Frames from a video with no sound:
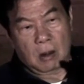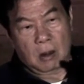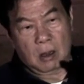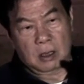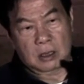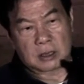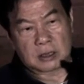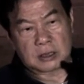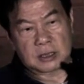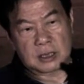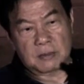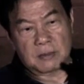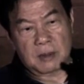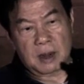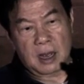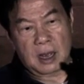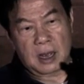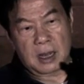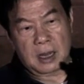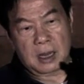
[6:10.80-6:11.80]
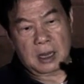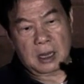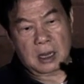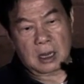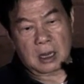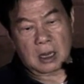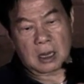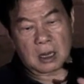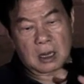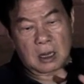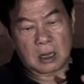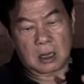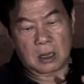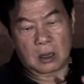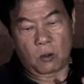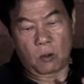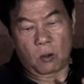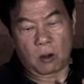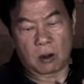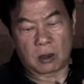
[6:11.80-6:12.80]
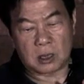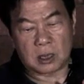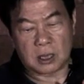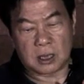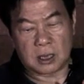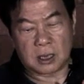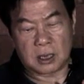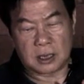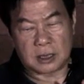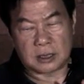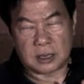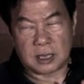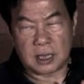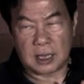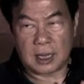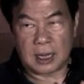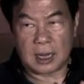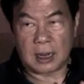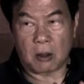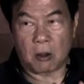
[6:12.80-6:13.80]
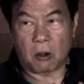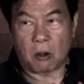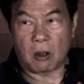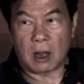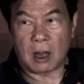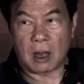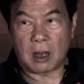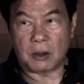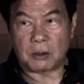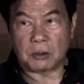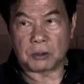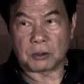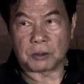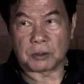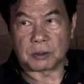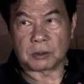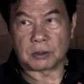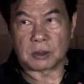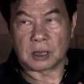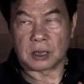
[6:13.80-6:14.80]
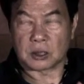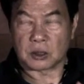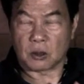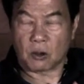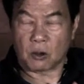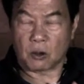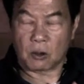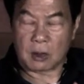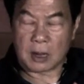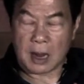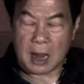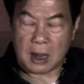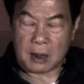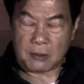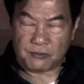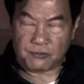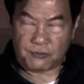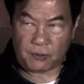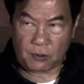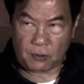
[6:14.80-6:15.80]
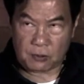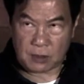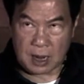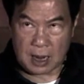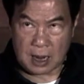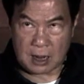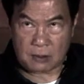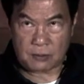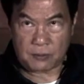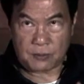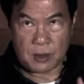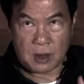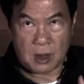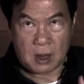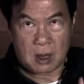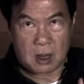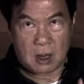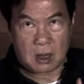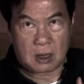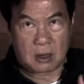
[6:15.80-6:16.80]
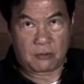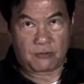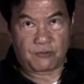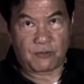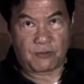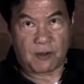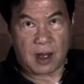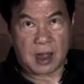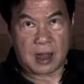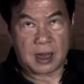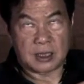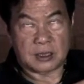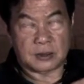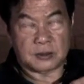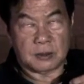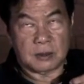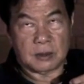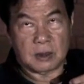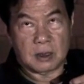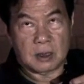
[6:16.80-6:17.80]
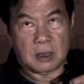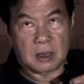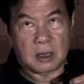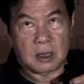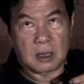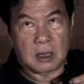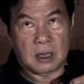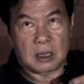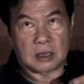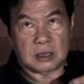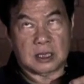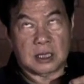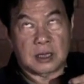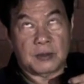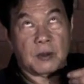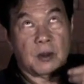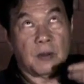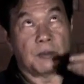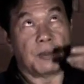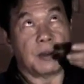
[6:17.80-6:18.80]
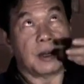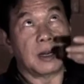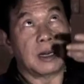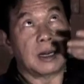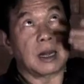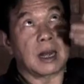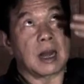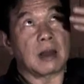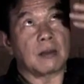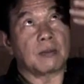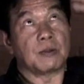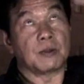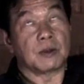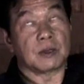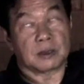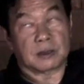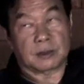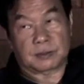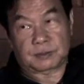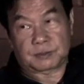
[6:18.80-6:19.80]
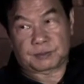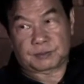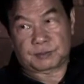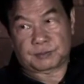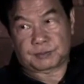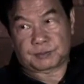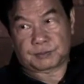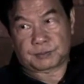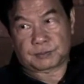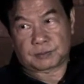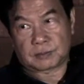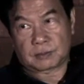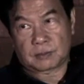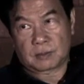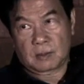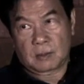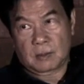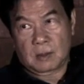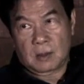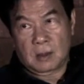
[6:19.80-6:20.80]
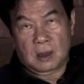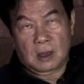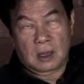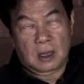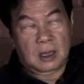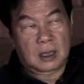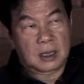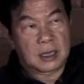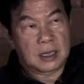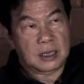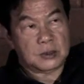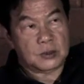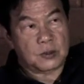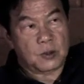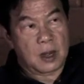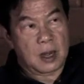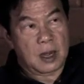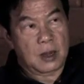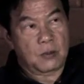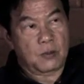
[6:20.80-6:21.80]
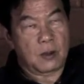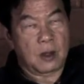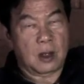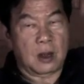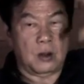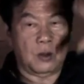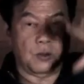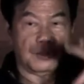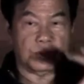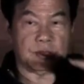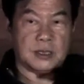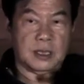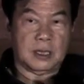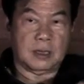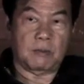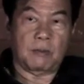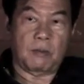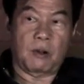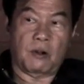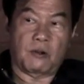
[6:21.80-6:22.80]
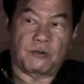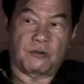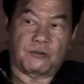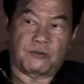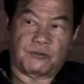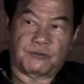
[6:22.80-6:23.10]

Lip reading: it seems like the water is leaking all out, it go down, flow down. The fire is keep on burning upward. In this way, we are losing both.